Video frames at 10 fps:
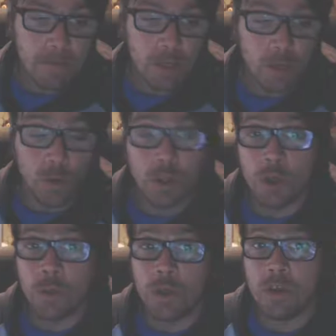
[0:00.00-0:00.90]
go with the
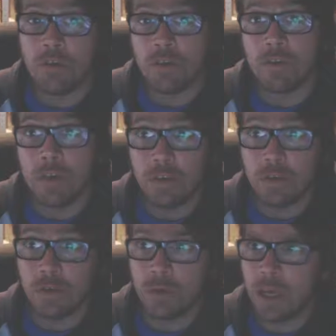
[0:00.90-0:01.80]
Open University.
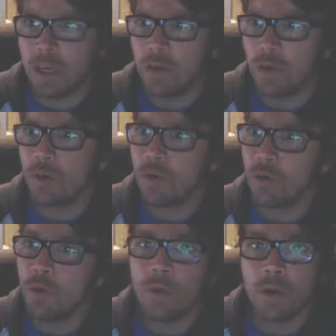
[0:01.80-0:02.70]
So in
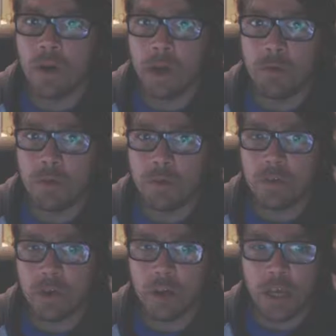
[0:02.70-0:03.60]
October, I will be
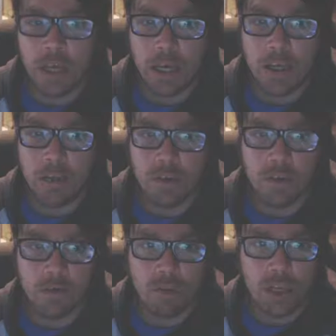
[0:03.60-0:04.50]
starting a
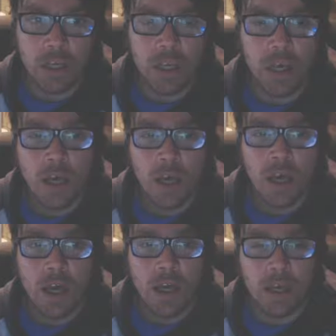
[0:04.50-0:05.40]
degree
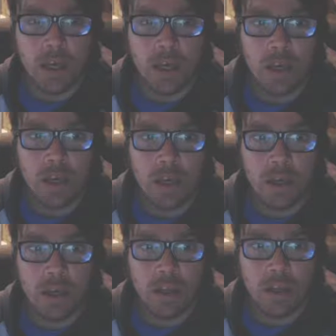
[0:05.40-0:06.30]

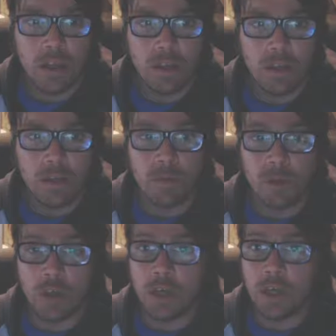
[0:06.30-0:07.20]
in
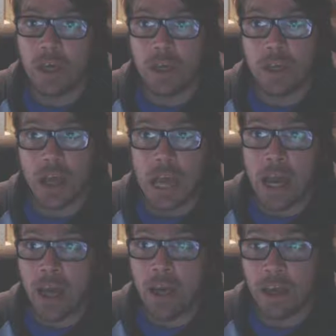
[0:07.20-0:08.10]
computing and
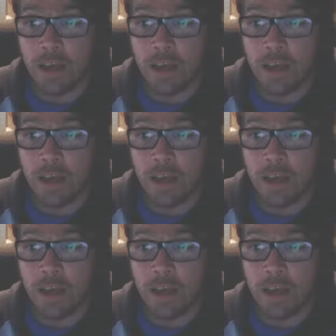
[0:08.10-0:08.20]
AI,